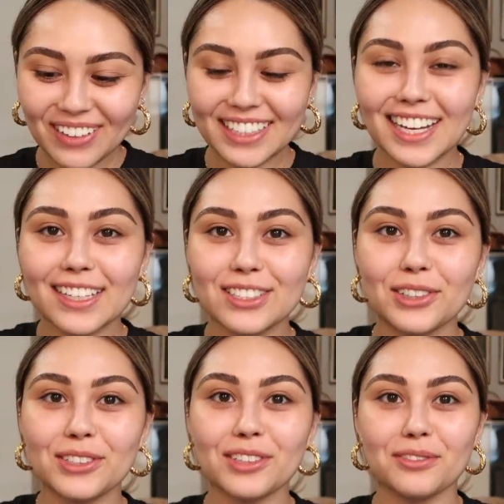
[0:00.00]
My dad is
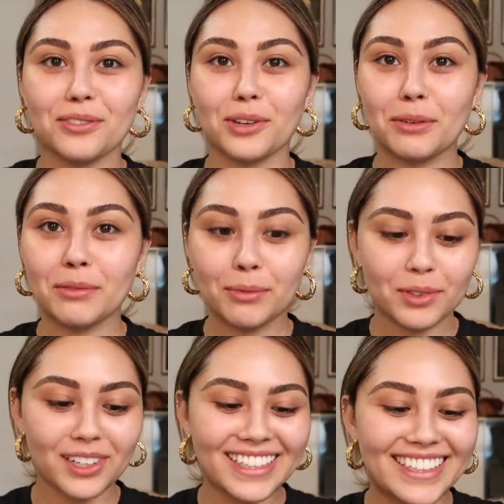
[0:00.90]
always on the floor,
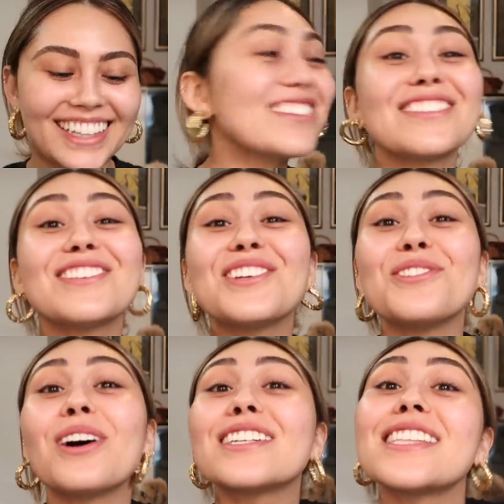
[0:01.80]
remember? Those of you
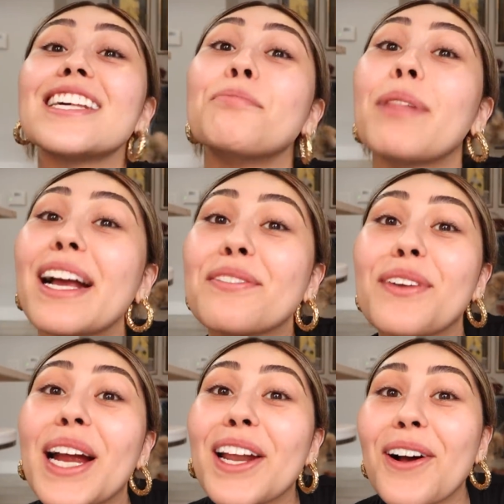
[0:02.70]
who watch the Black
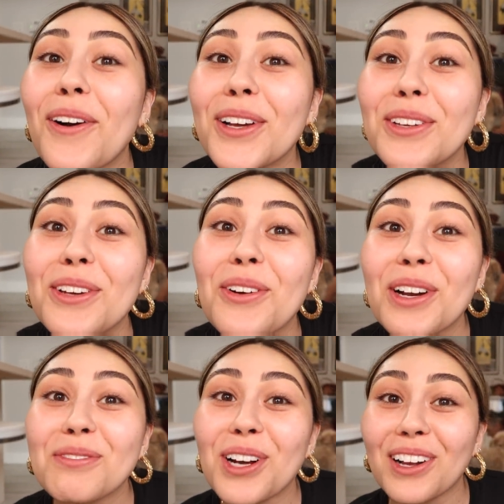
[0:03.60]
Friday haul, you know
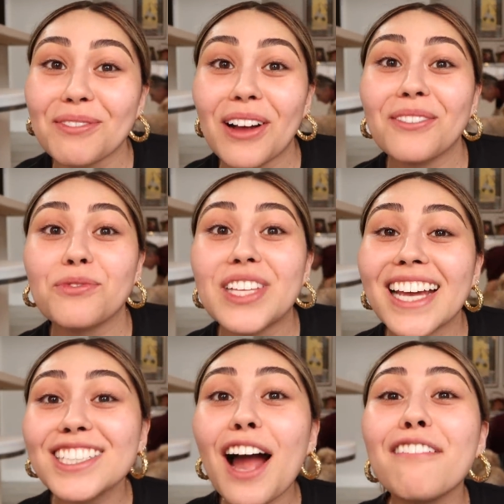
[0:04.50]
what I'm talking about.
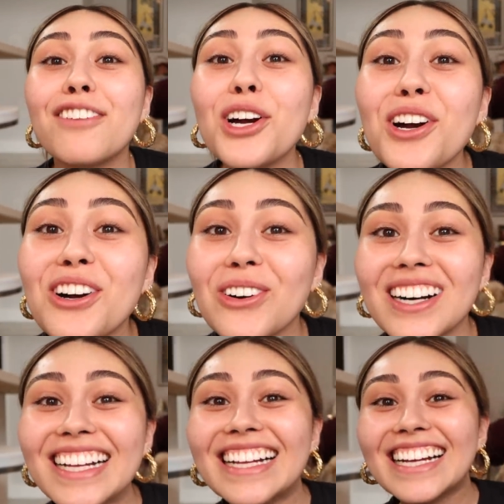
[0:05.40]
Deja vu!
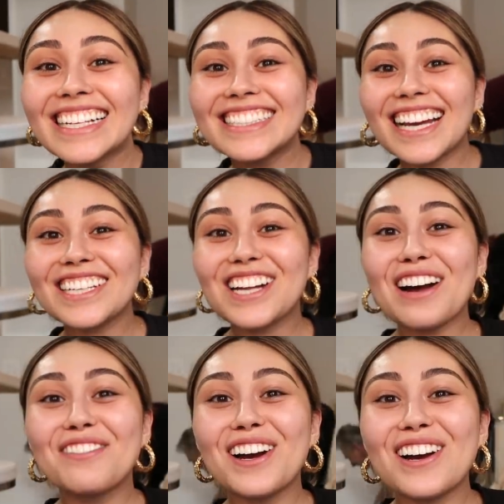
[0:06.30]
Deja
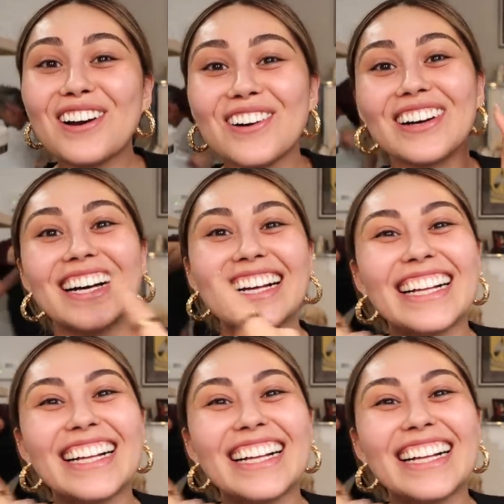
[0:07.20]
vu!